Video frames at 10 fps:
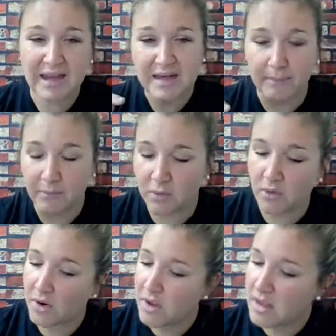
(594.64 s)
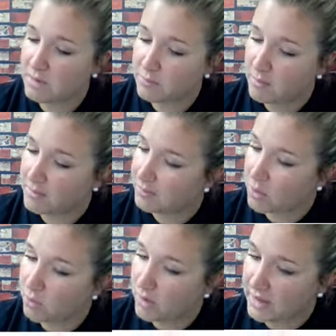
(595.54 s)
in problem
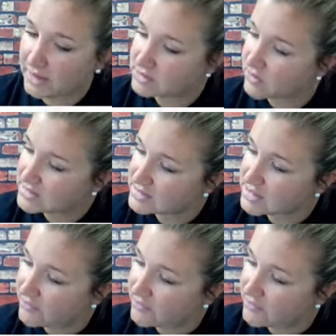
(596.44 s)
number 1. So that's